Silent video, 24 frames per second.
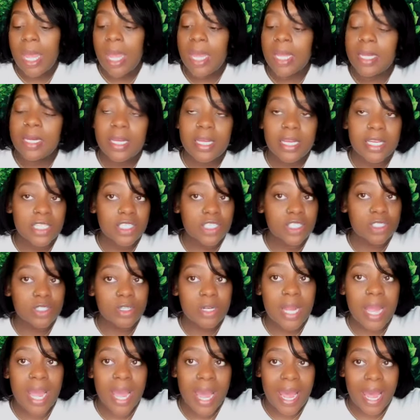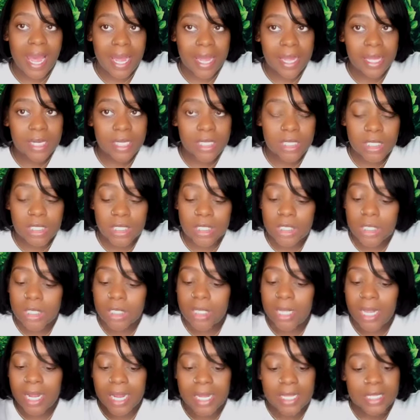An extra hat.
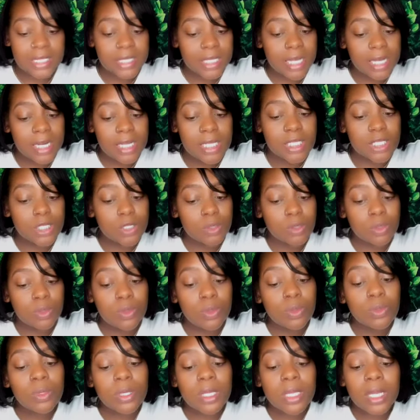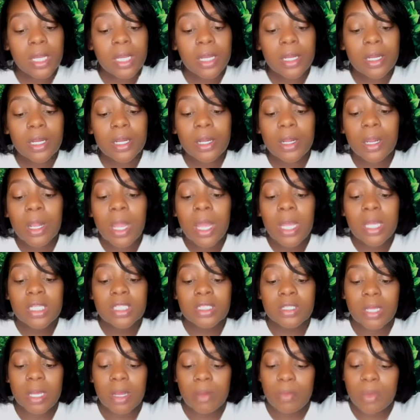Like I said, it's still cool here,
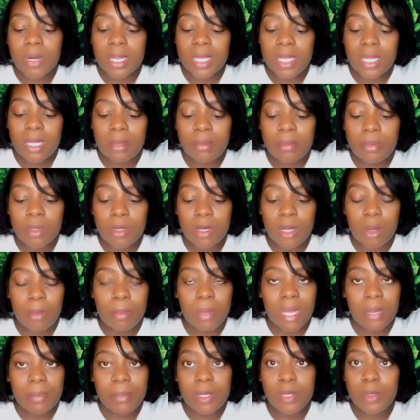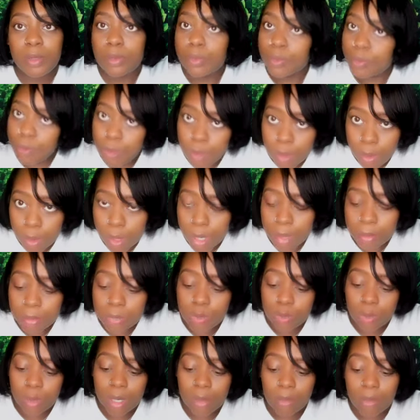so I want to keep, you know, baby warm,
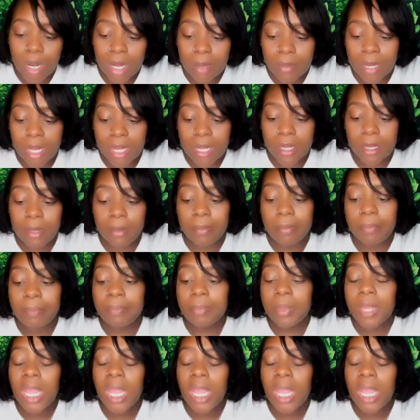doing right by him.